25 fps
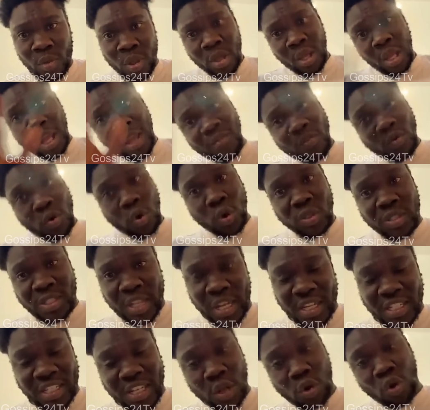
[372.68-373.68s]
If you go
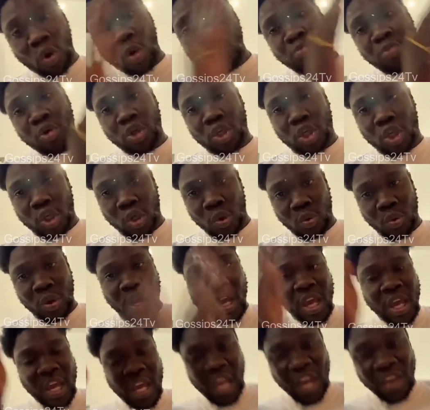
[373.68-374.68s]
station, then go book you.
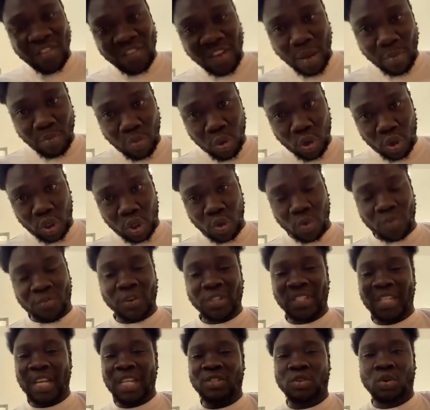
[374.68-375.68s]
If them book you for
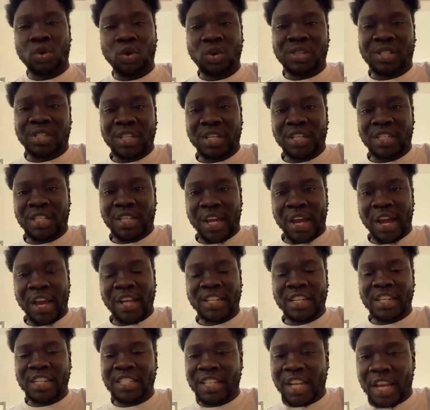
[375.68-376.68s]
just go see
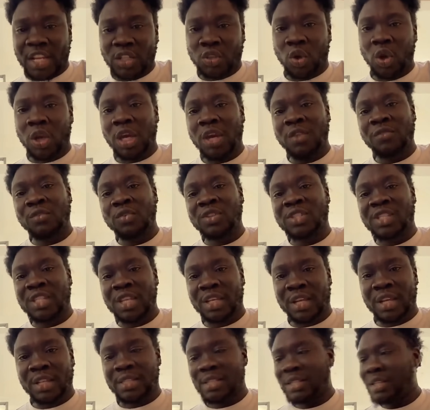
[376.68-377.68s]
judge go give you
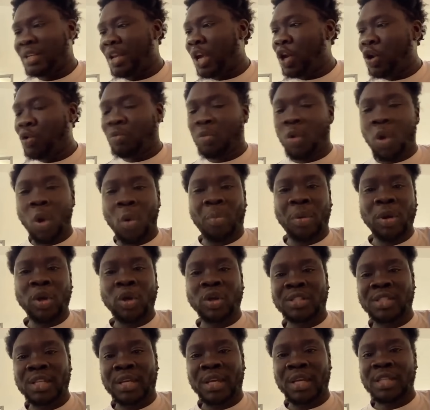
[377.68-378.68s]
tickets. Then you go pay
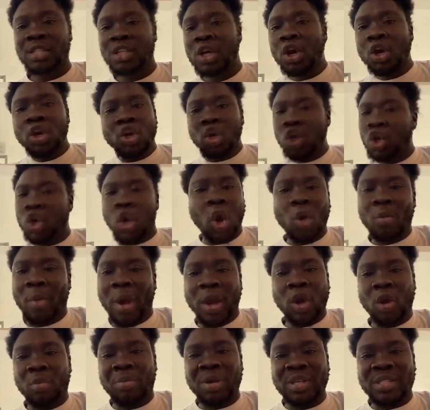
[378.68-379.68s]
your ticket. You go
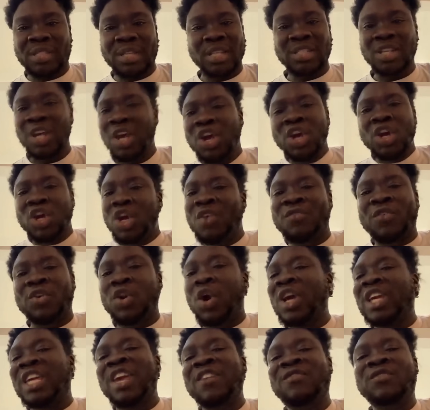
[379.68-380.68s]
mind your business. You will
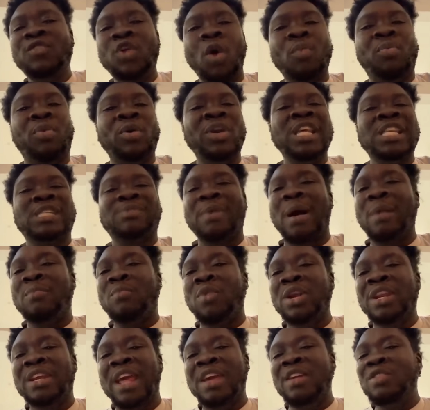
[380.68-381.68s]
not give no policeman
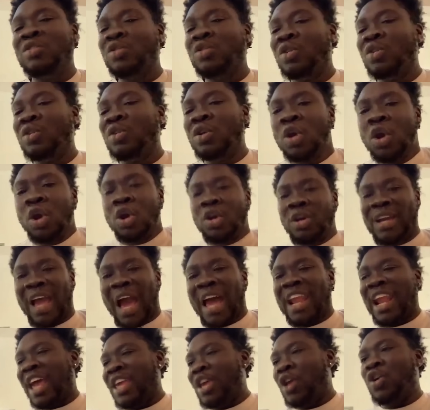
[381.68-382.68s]
one day.
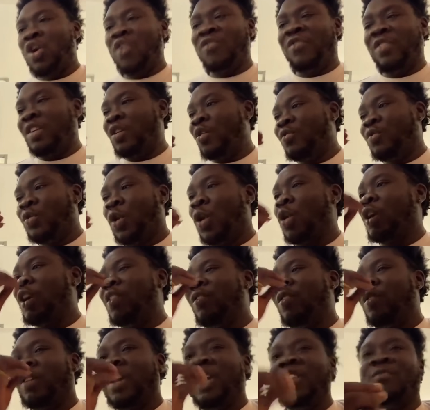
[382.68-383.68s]
Ghana, you go
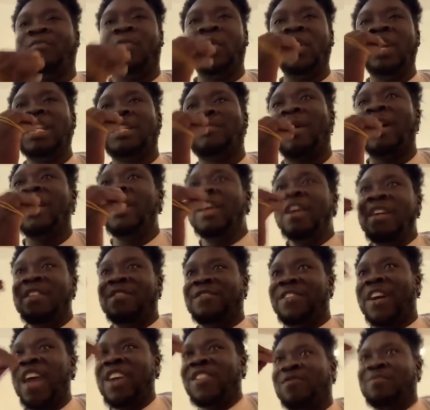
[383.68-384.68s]
give policeman
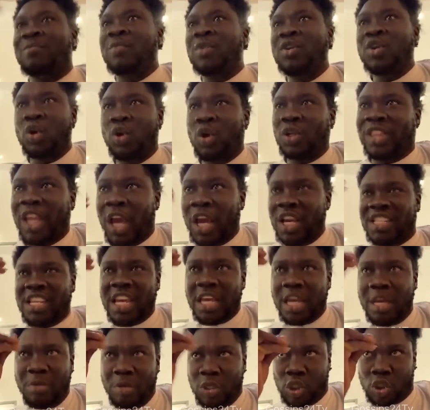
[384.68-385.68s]
5 million. Go tell you say
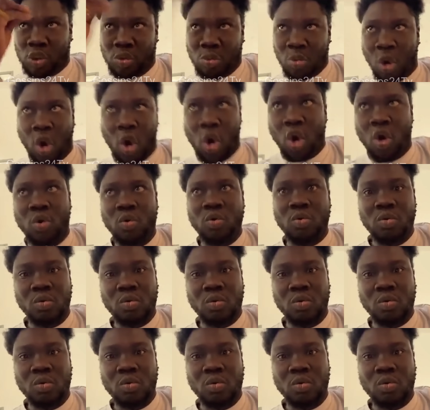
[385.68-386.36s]
it is small